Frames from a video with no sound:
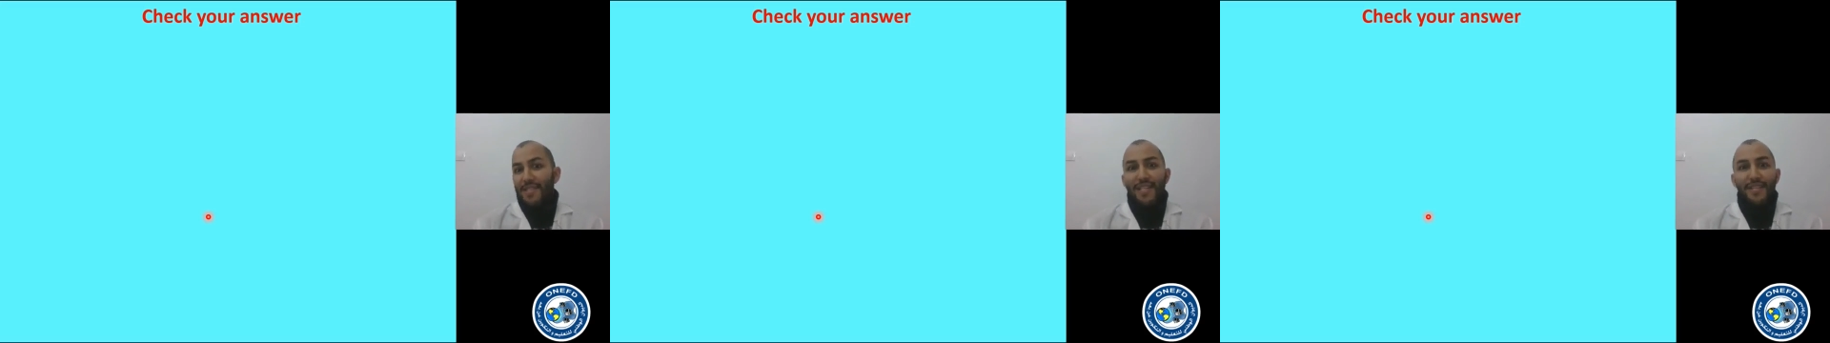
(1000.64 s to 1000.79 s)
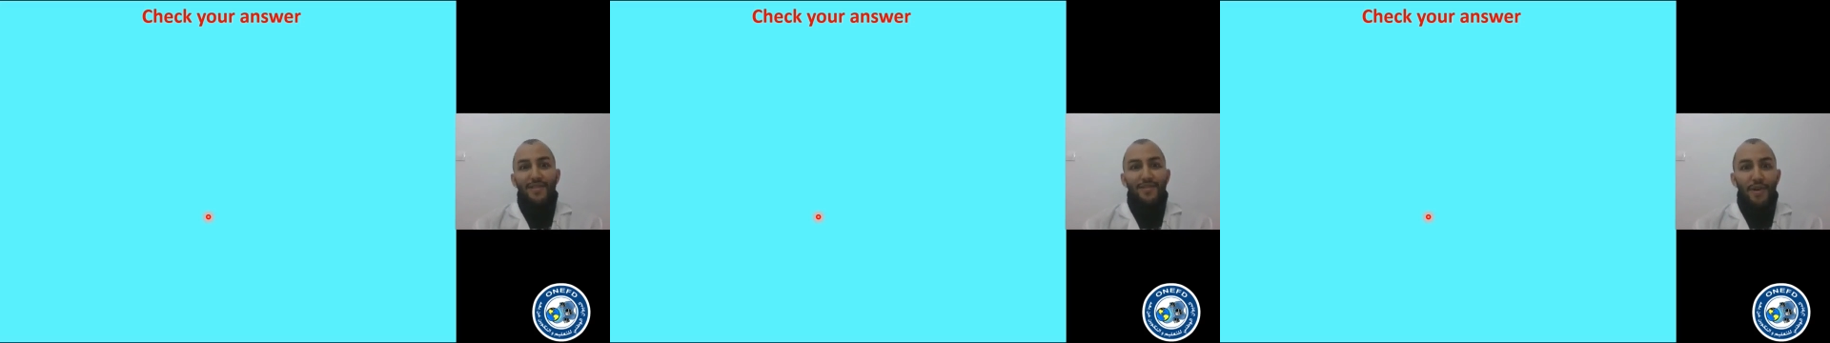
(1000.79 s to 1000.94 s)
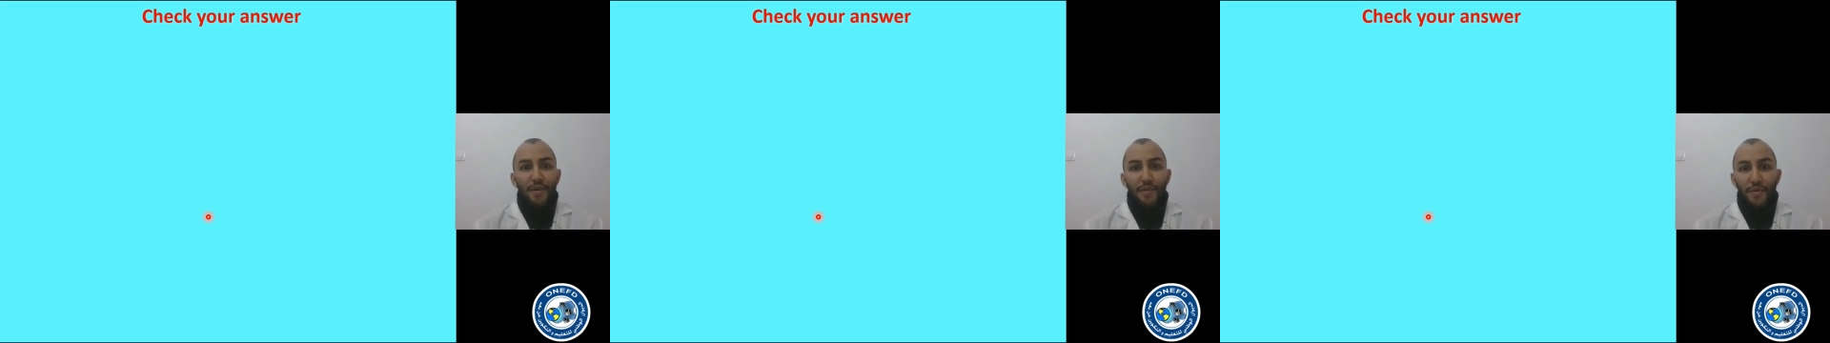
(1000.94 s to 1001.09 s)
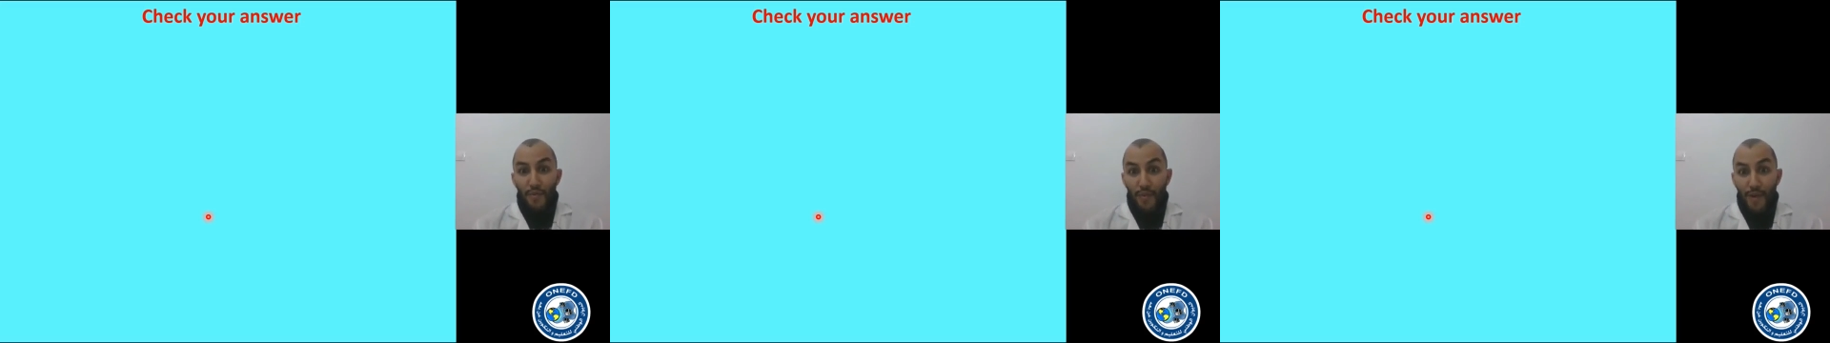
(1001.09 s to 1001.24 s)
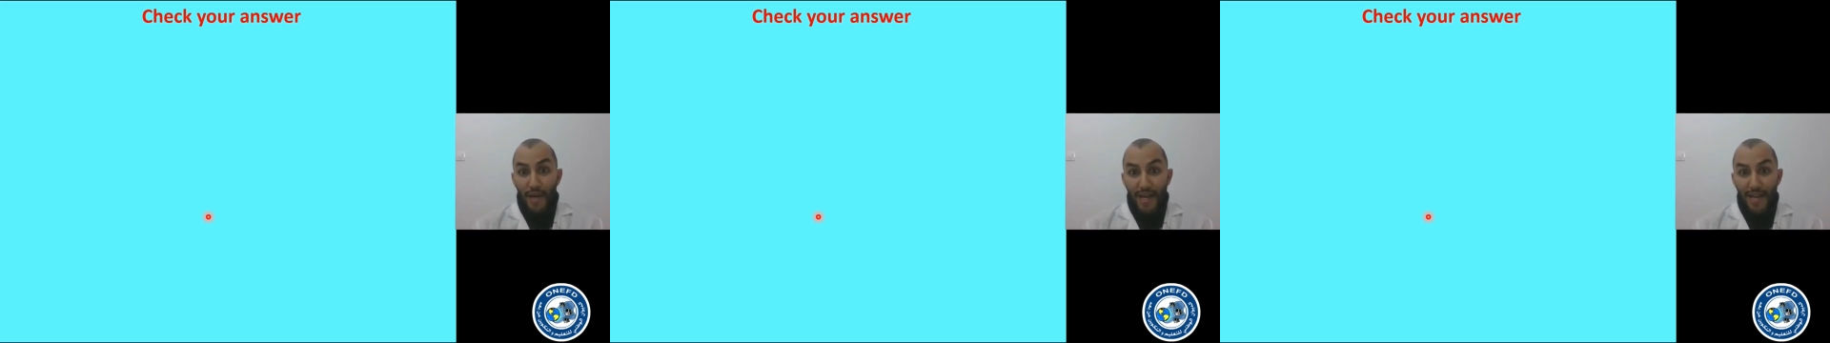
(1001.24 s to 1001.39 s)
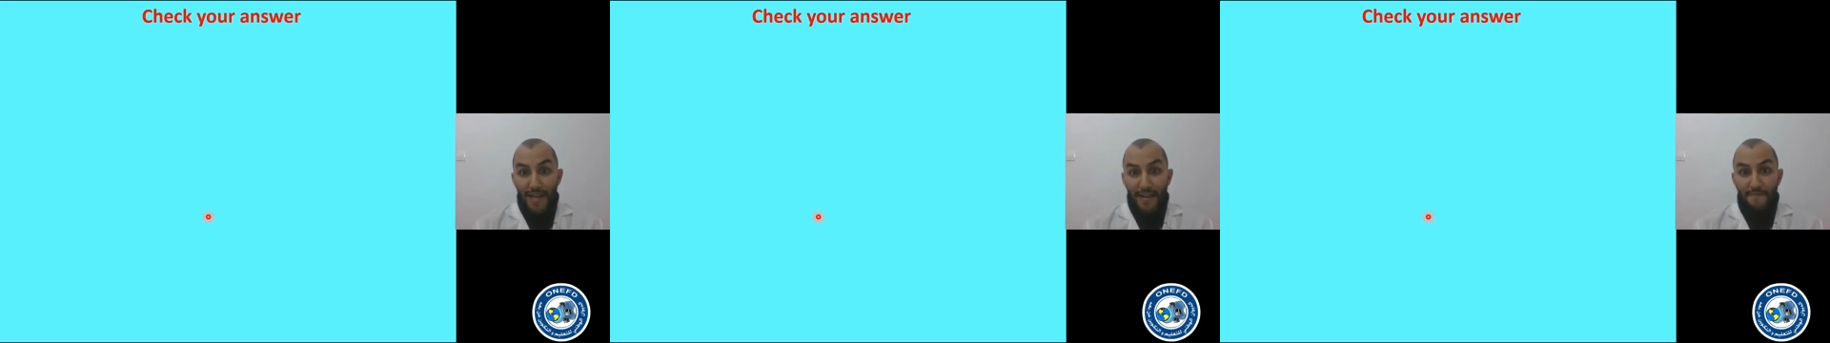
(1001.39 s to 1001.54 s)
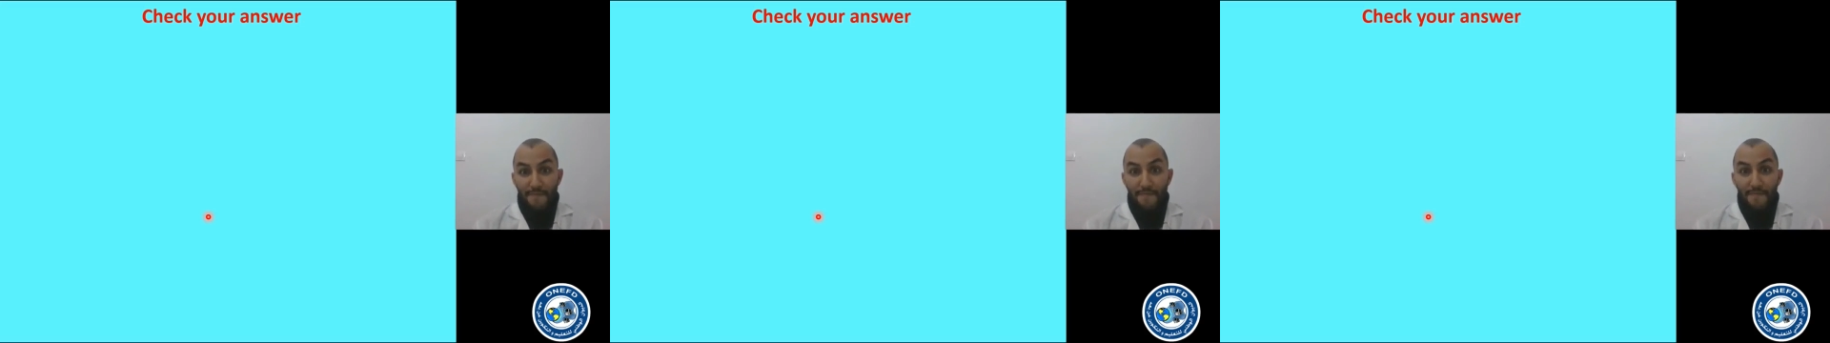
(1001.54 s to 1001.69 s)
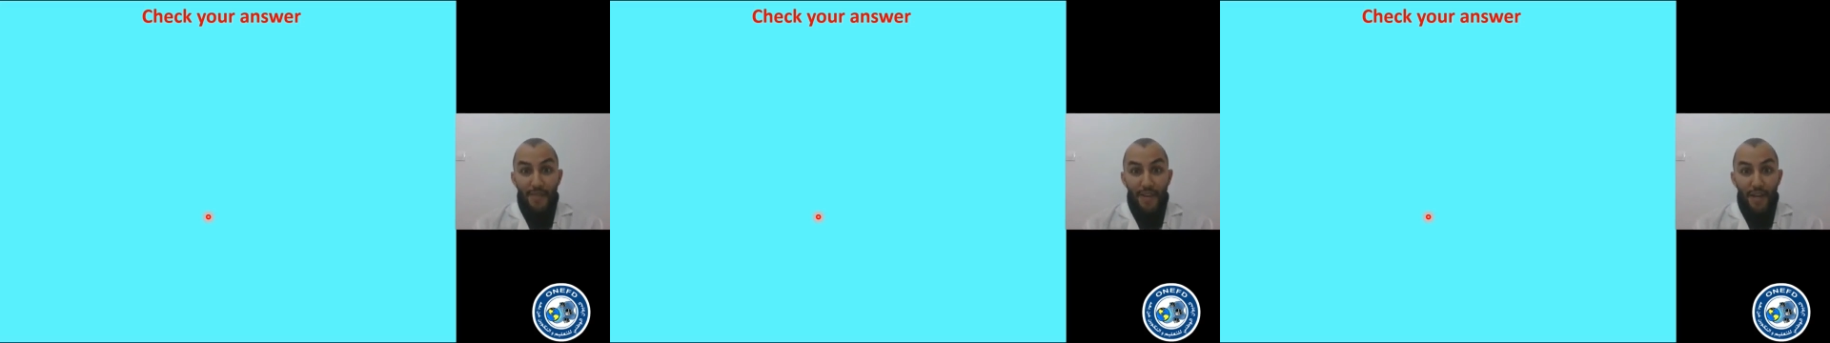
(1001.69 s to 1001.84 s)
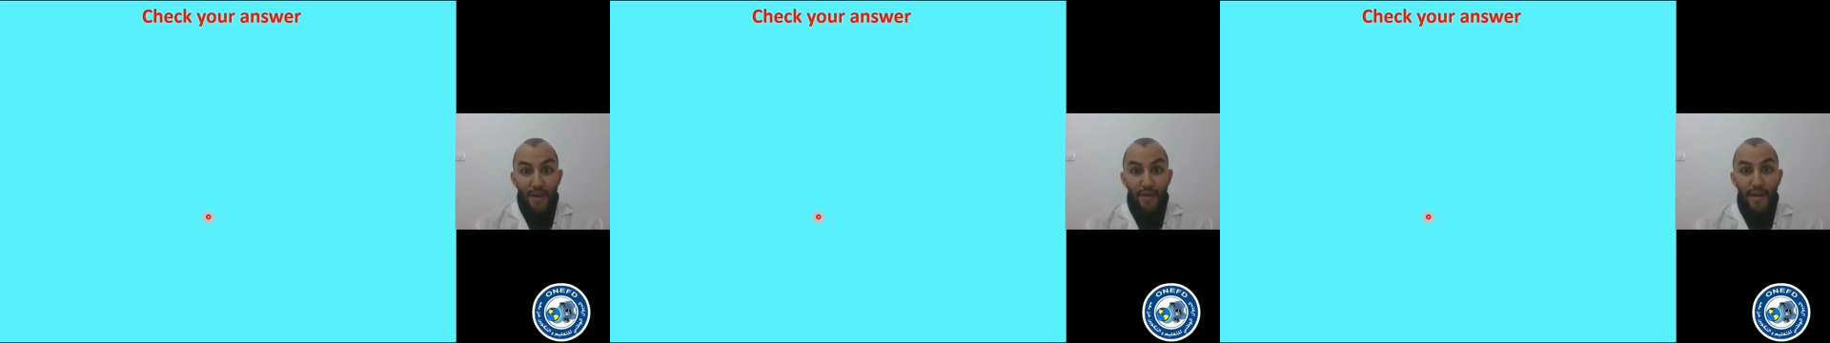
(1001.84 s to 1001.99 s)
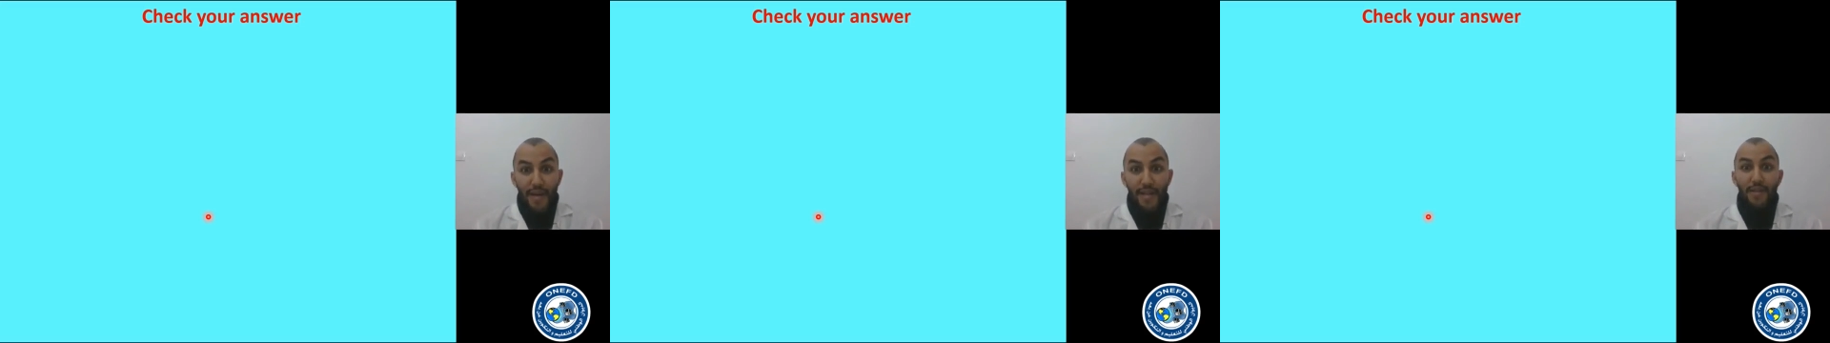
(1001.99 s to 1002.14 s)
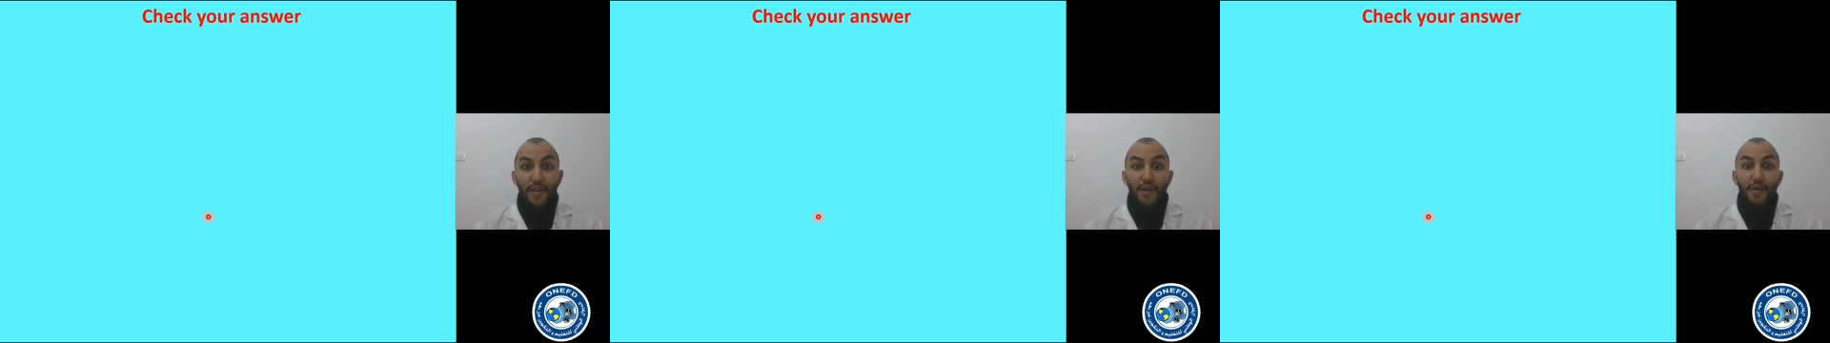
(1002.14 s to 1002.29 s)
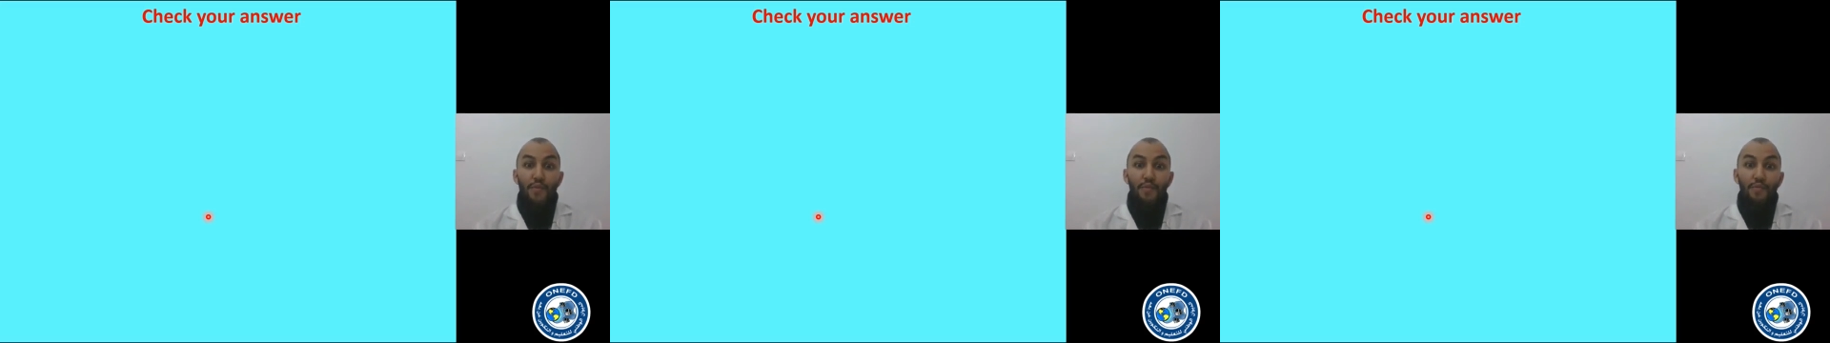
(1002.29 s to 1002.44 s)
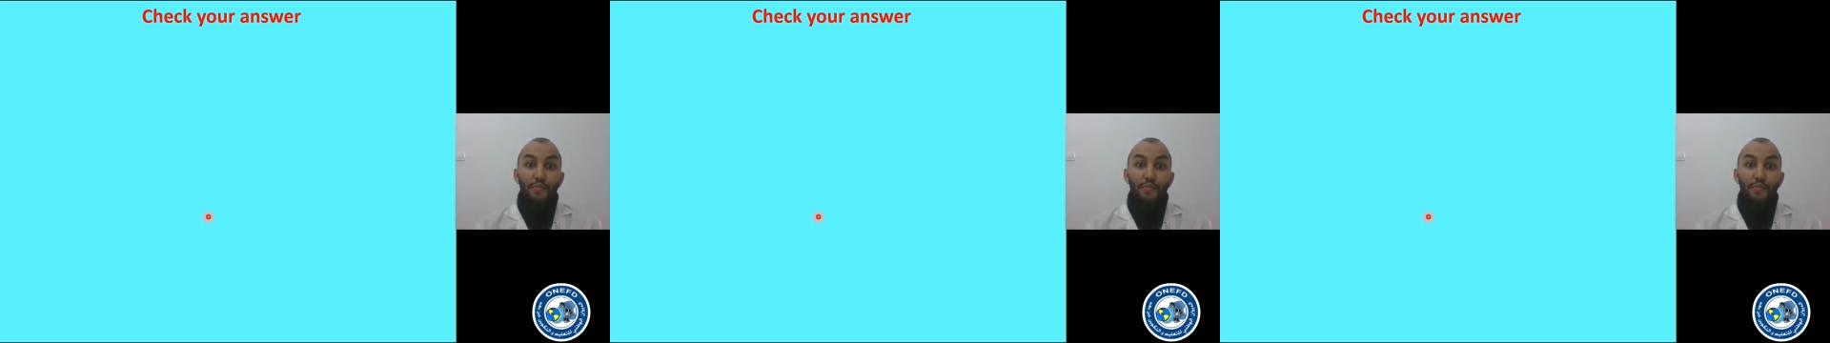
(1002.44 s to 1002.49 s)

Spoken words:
his own way, all right?